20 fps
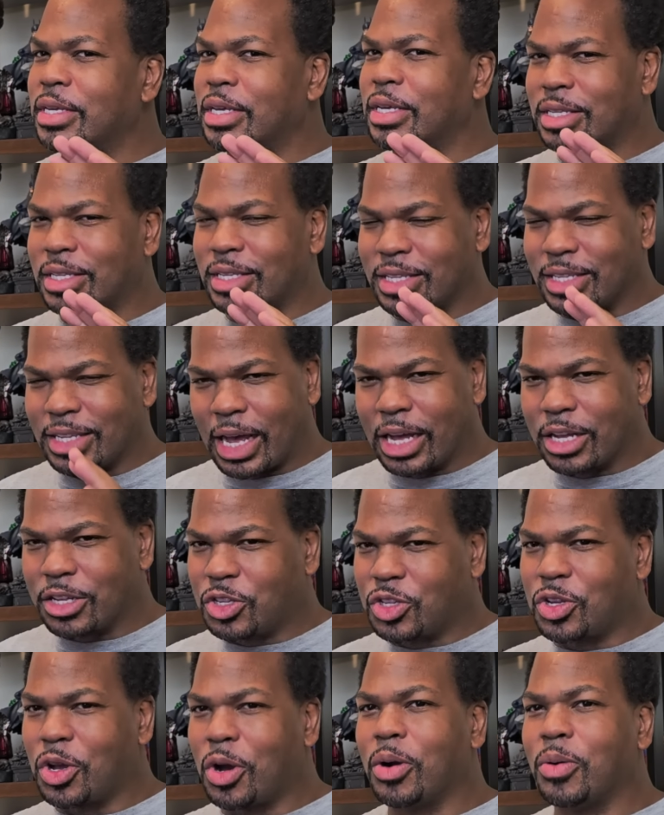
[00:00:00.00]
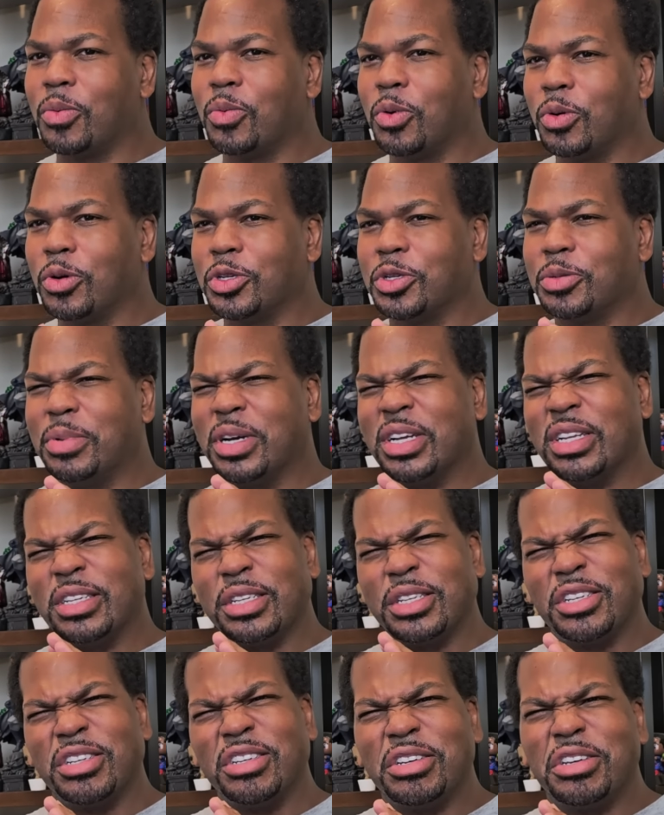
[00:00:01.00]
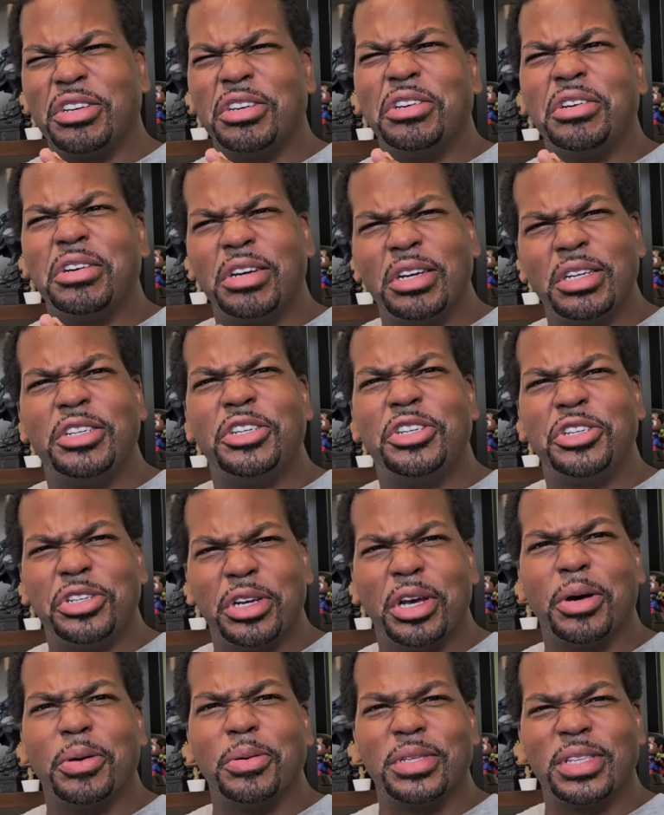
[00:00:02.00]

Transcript: It's not Star Wars, but it's a good show.